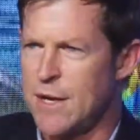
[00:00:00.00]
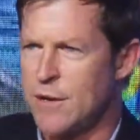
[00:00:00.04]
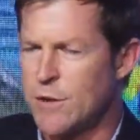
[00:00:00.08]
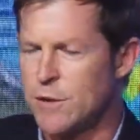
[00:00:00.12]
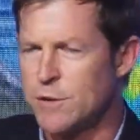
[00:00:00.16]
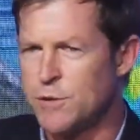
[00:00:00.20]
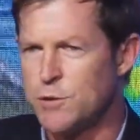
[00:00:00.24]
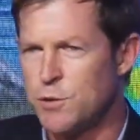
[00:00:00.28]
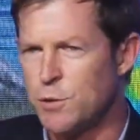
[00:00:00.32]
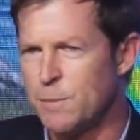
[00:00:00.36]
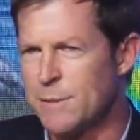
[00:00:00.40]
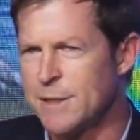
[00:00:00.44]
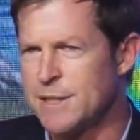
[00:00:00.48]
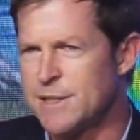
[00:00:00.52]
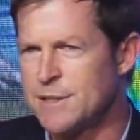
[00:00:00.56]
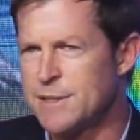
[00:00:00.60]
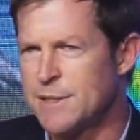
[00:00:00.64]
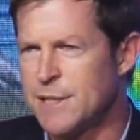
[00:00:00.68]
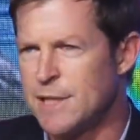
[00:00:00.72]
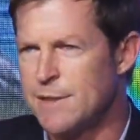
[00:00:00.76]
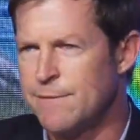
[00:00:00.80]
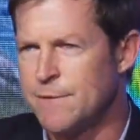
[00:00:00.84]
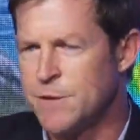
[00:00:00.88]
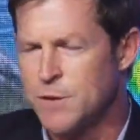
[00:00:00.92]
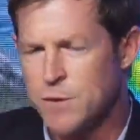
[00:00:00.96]
not doing much
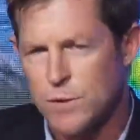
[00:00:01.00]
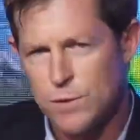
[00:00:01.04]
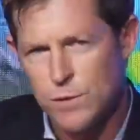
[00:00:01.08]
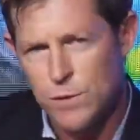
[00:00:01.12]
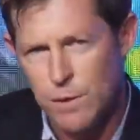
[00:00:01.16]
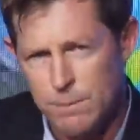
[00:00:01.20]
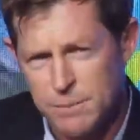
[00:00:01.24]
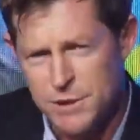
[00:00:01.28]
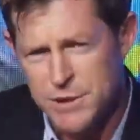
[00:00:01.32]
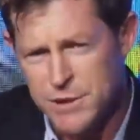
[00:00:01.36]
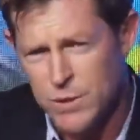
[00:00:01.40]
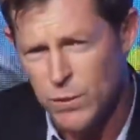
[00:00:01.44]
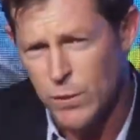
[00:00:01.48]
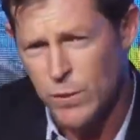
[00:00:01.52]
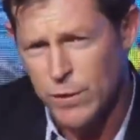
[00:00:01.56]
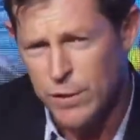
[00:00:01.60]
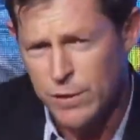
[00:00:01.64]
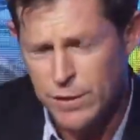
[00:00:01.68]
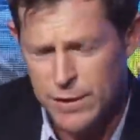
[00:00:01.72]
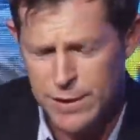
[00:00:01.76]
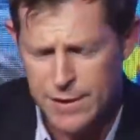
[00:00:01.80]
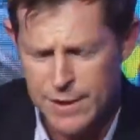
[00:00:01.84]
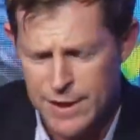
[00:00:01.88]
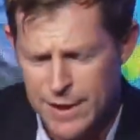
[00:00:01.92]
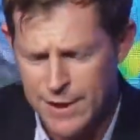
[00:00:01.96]
television commentary
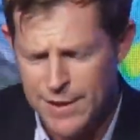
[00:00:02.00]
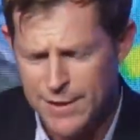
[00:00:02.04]
work,